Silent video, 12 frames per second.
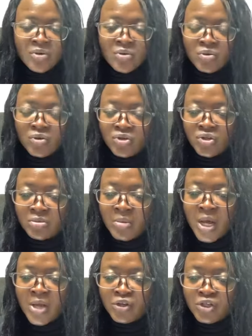you should
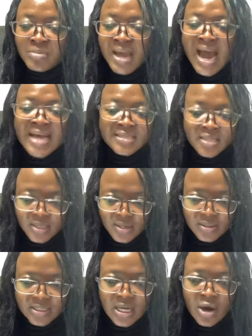be asking
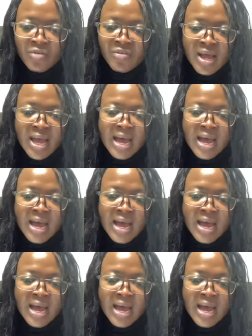yourself.